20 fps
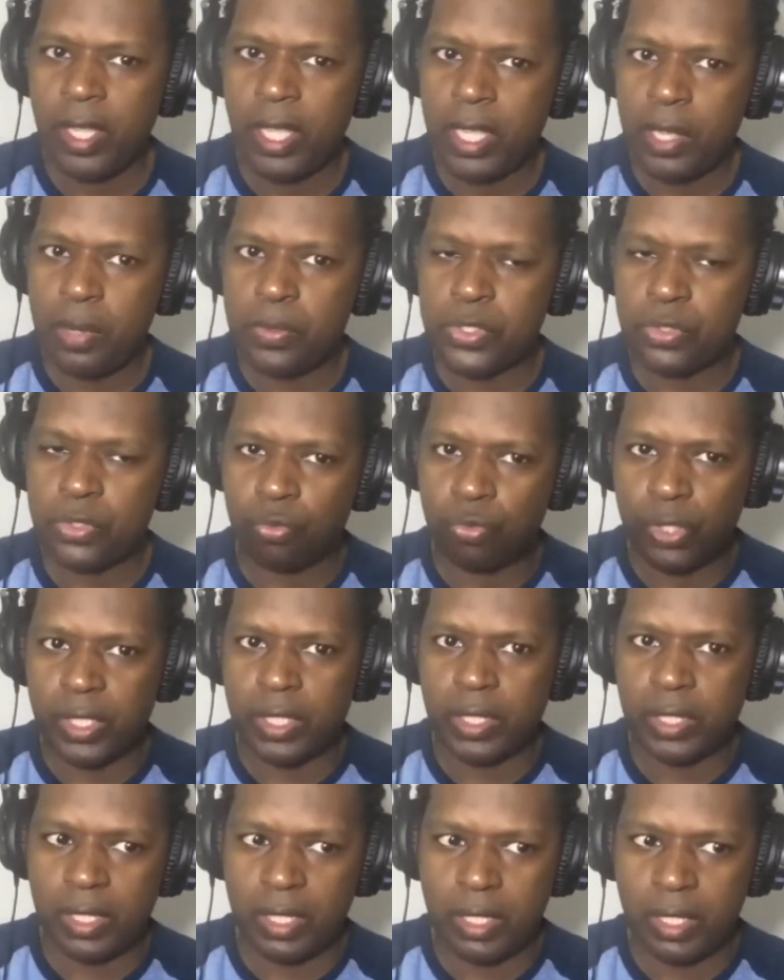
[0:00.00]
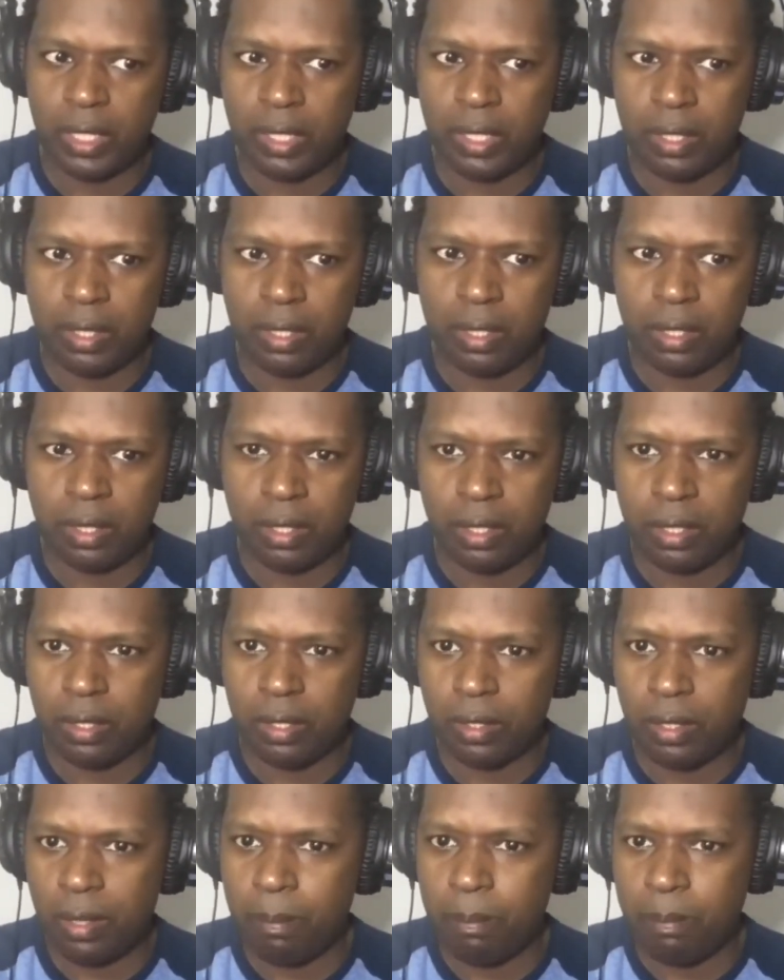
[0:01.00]
He was really
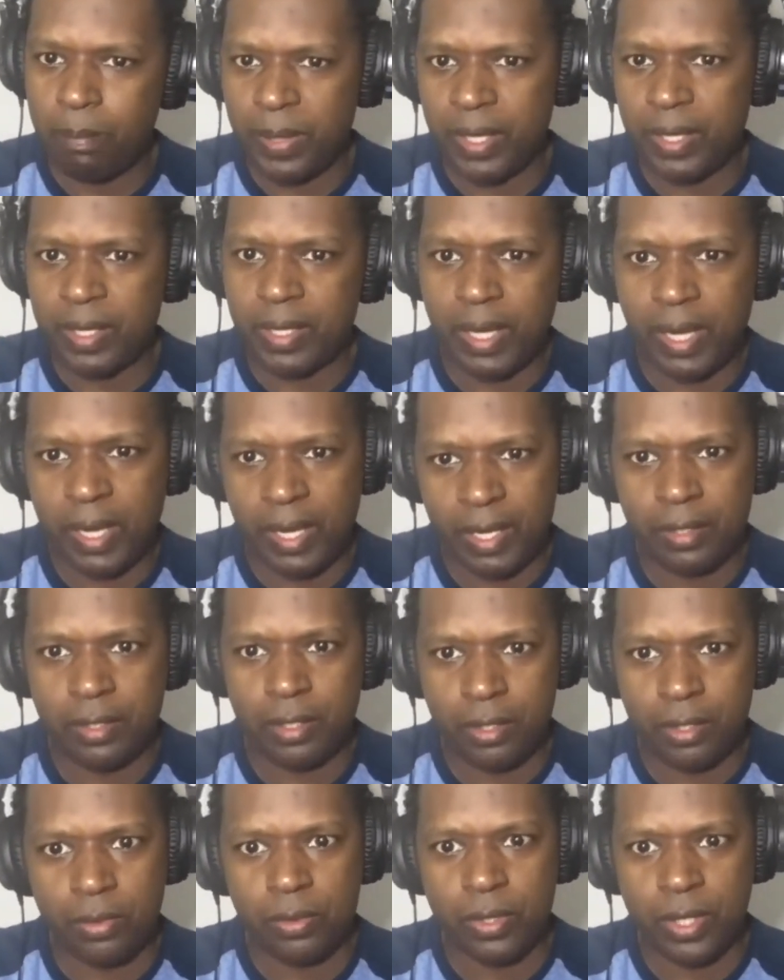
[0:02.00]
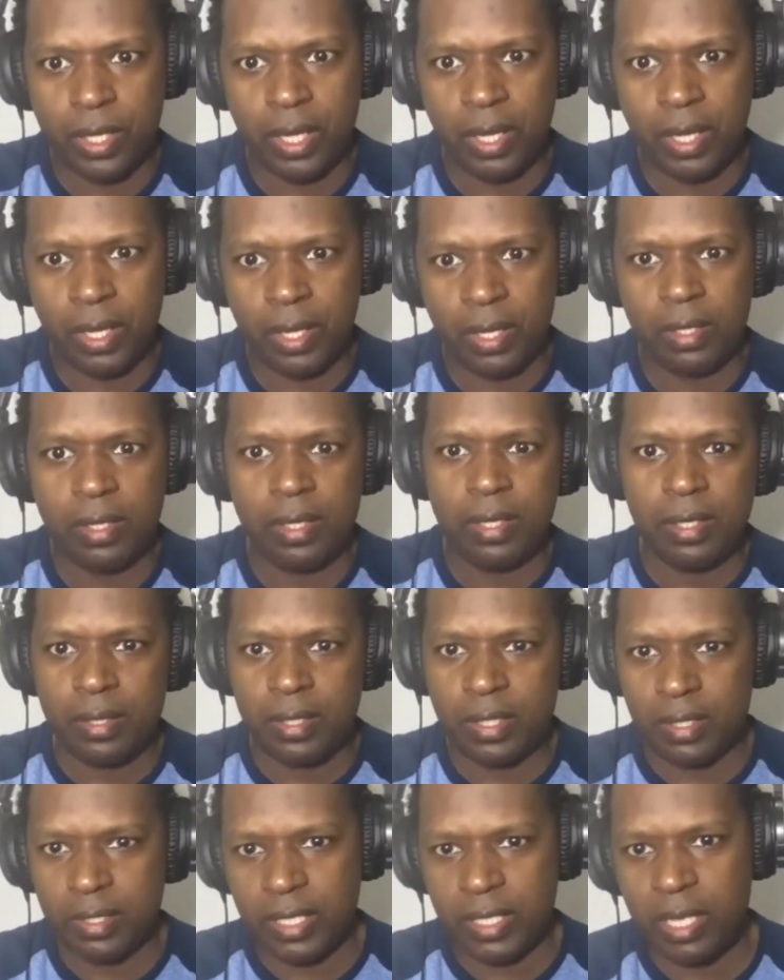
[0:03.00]
a big guy in the UK,
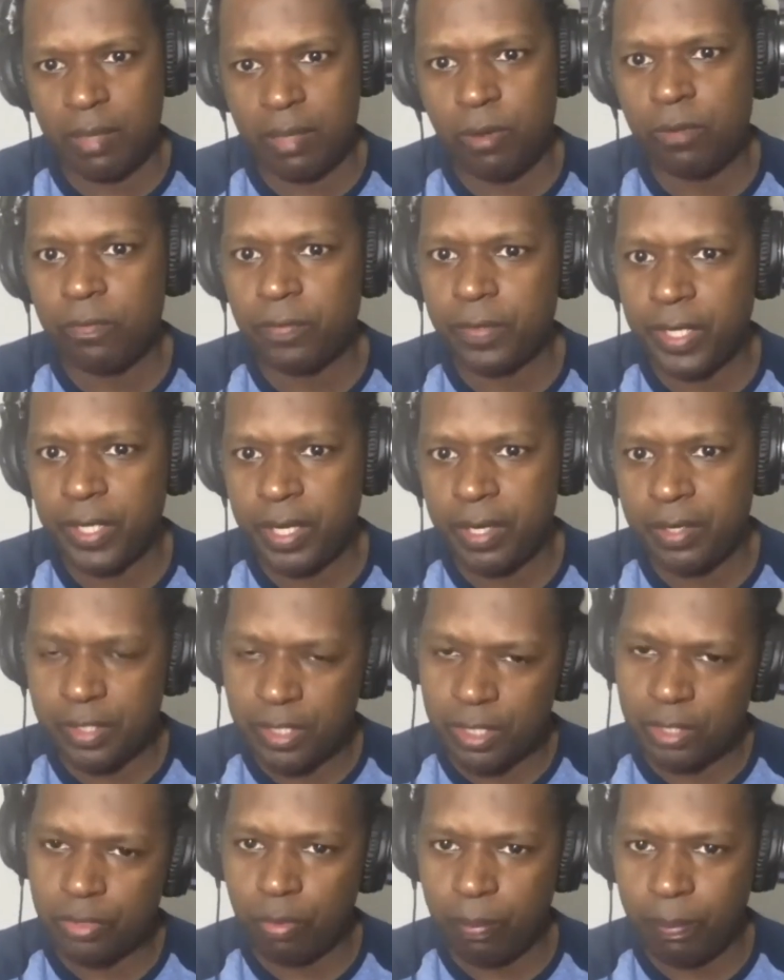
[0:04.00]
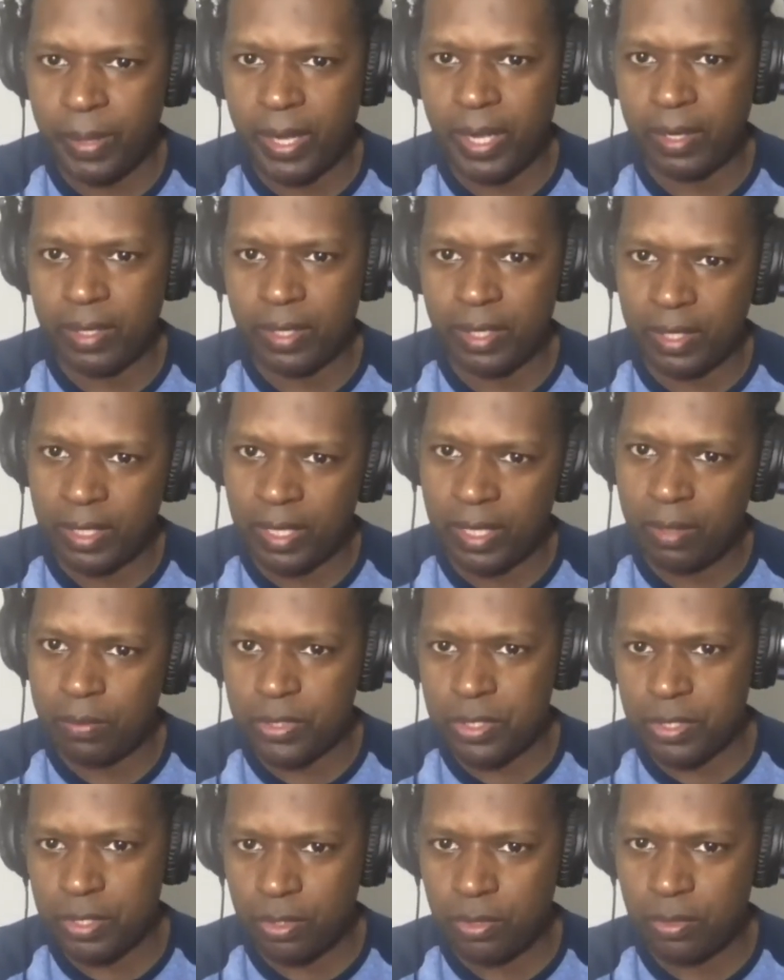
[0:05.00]
then came over here, did Rebecca, and that
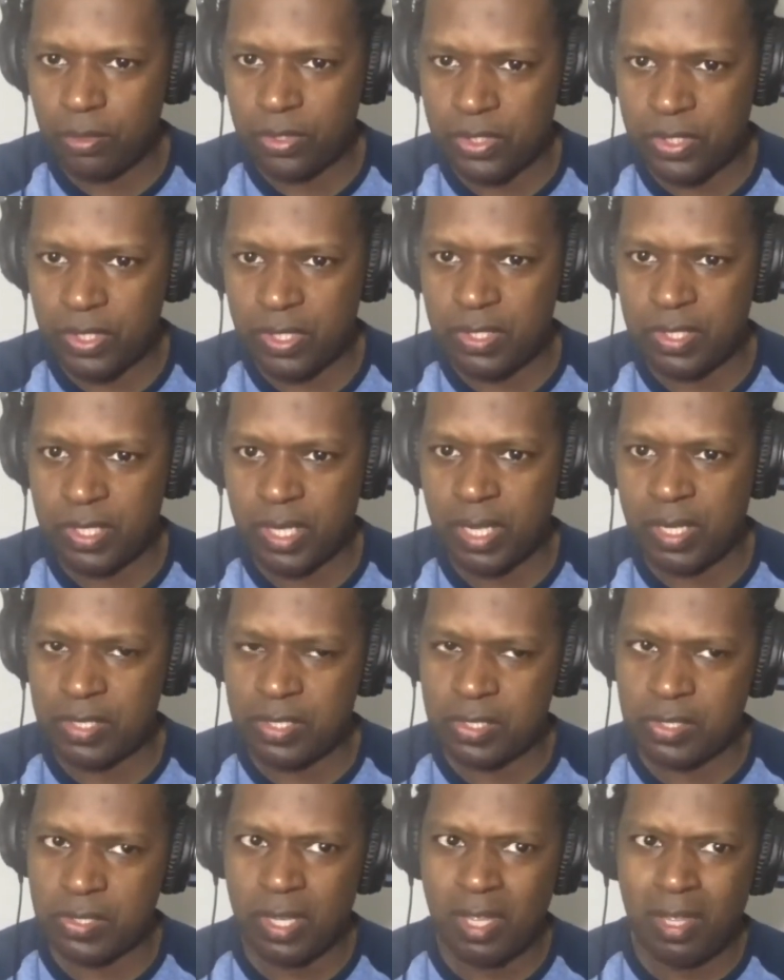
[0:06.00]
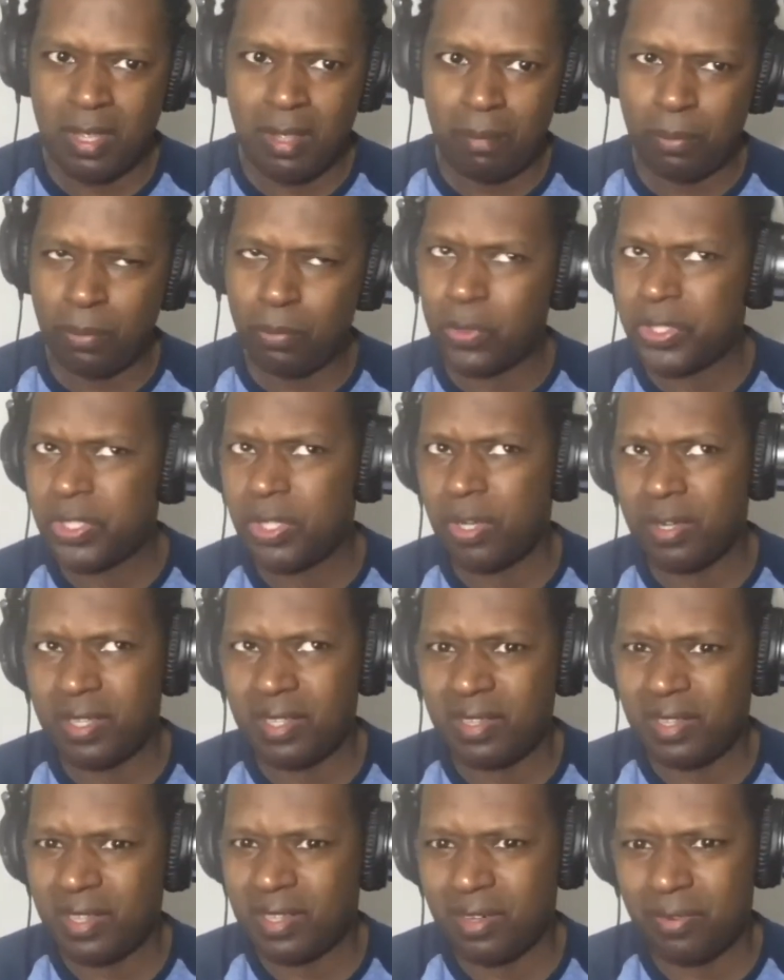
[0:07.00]
was a huge success. Yeah. But we're talking
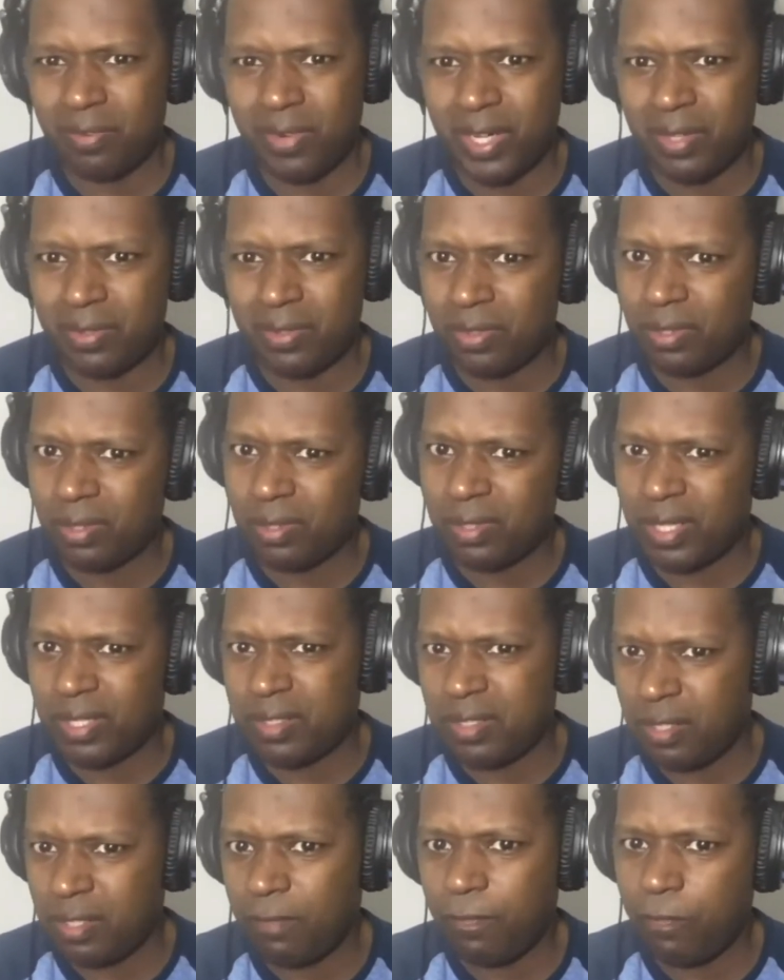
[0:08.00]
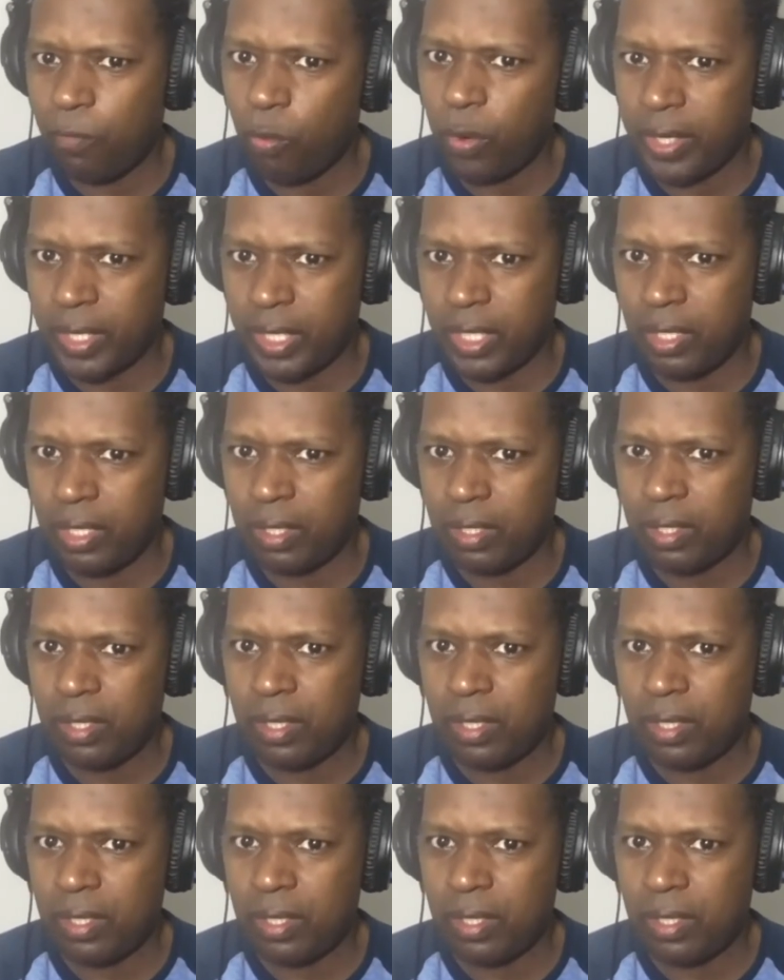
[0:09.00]
like around 1940.